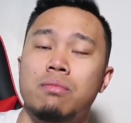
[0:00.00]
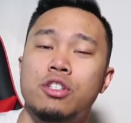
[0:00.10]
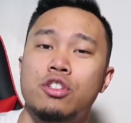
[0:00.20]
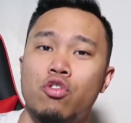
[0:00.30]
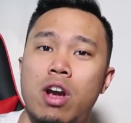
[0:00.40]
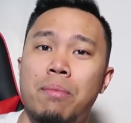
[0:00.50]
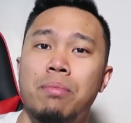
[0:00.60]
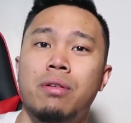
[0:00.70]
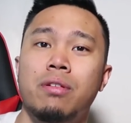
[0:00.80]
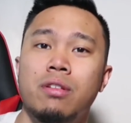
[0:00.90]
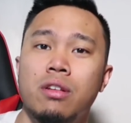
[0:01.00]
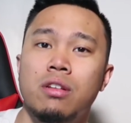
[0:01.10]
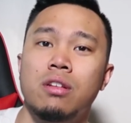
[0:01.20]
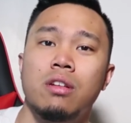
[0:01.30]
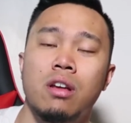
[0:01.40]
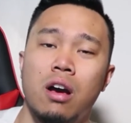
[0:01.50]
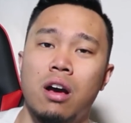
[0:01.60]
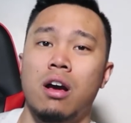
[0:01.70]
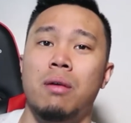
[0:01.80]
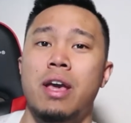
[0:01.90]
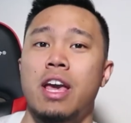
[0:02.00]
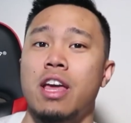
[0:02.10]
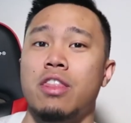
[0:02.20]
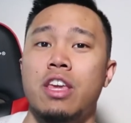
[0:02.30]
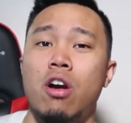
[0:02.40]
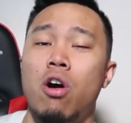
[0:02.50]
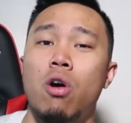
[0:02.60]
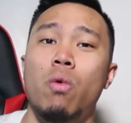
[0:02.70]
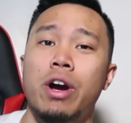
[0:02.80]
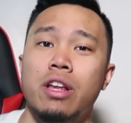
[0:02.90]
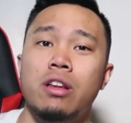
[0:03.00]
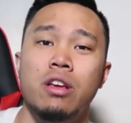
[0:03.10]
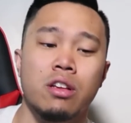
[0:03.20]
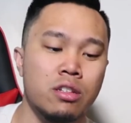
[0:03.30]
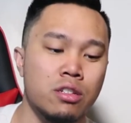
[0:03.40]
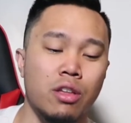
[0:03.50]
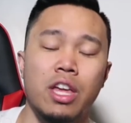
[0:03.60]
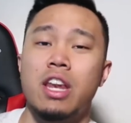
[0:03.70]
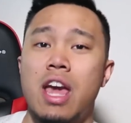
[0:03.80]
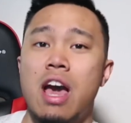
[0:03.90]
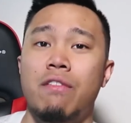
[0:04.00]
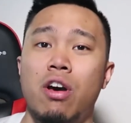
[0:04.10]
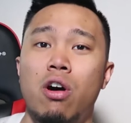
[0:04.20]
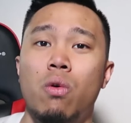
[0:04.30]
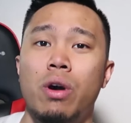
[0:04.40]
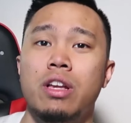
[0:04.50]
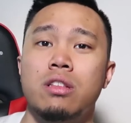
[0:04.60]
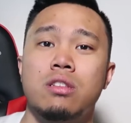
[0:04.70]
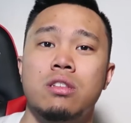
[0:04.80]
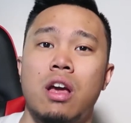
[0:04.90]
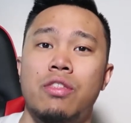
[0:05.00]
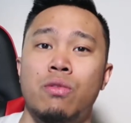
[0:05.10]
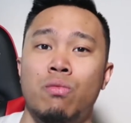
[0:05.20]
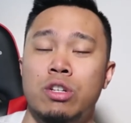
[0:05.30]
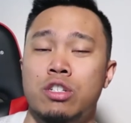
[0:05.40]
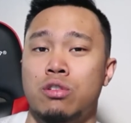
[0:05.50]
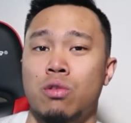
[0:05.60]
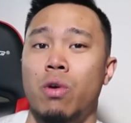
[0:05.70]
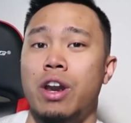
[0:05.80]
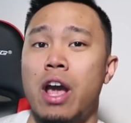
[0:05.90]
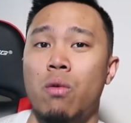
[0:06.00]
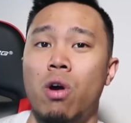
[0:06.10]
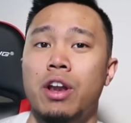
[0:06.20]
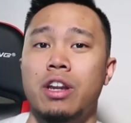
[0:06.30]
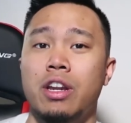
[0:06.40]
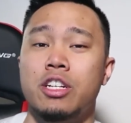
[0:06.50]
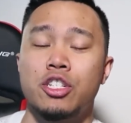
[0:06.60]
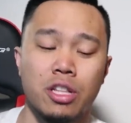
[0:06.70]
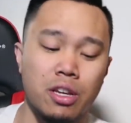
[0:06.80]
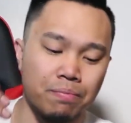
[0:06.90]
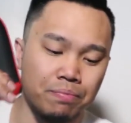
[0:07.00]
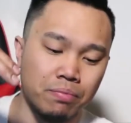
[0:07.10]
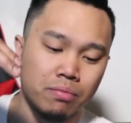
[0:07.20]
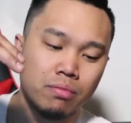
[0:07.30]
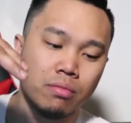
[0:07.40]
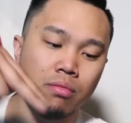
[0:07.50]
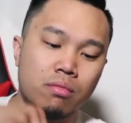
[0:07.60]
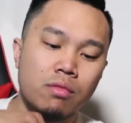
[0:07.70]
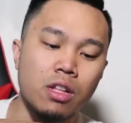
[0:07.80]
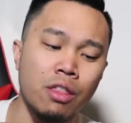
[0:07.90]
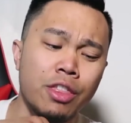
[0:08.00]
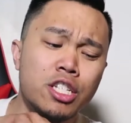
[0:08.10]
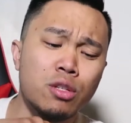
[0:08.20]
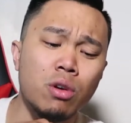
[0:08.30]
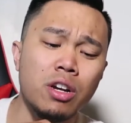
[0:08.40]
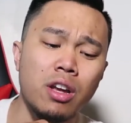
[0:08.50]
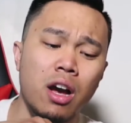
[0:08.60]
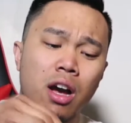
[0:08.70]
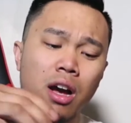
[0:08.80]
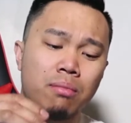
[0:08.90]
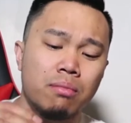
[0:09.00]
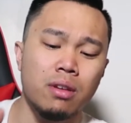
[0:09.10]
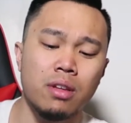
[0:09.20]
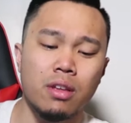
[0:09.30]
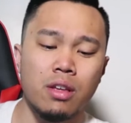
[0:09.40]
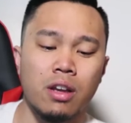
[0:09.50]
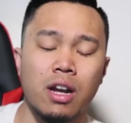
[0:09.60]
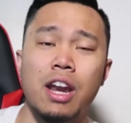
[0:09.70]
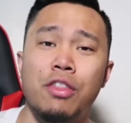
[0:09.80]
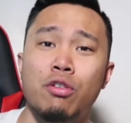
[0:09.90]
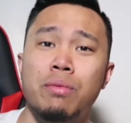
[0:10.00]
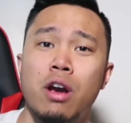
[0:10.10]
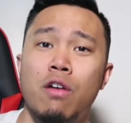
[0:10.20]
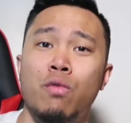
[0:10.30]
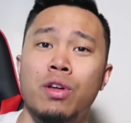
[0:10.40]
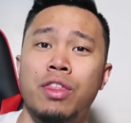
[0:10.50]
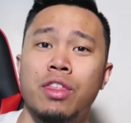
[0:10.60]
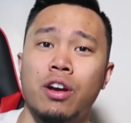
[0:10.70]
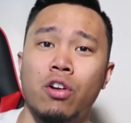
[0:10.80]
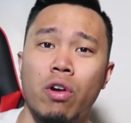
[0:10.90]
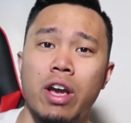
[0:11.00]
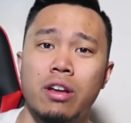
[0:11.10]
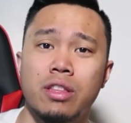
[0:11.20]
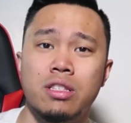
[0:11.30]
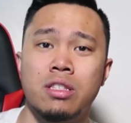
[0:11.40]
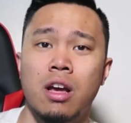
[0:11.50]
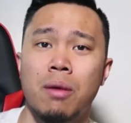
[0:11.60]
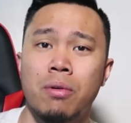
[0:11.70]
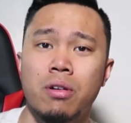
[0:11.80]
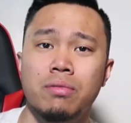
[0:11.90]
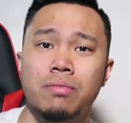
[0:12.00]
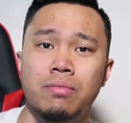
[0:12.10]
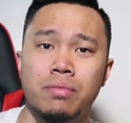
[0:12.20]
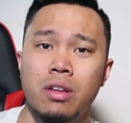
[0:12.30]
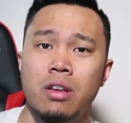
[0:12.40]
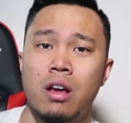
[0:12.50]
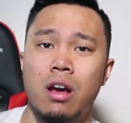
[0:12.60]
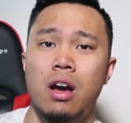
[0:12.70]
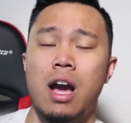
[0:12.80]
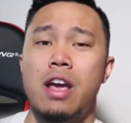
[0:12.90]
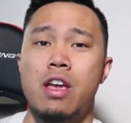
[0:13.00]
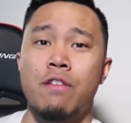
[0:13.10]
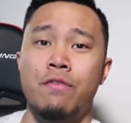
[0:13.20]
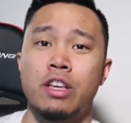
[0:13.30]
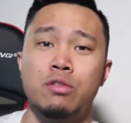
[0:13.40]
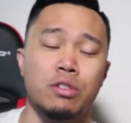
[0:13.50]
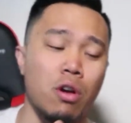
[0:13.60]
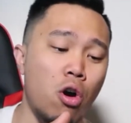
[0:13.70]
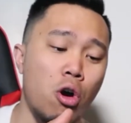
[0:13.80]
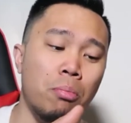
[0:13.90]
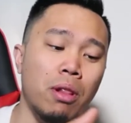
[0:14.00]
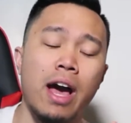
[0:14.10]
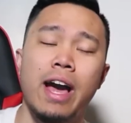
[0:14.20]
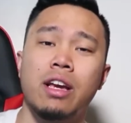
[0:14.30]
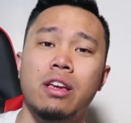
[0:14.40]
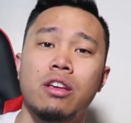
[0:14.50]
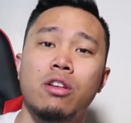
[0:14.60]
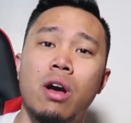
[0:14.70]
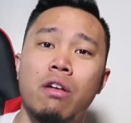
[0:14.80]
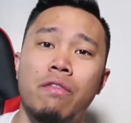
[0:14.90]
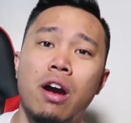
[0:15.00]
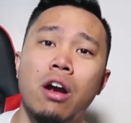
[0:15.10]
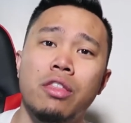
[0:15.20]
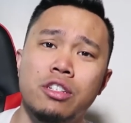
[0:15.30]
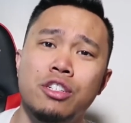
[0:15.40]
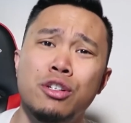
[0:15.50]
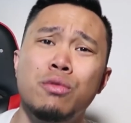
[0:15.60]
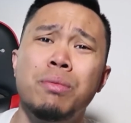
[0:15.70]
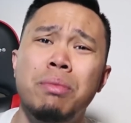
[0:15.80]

strap, and the all white. So they have the all whites, which is the one I wanted initially. This one kind of threw me off with the gray on the upper. If this was all black, you know how fire this shoe would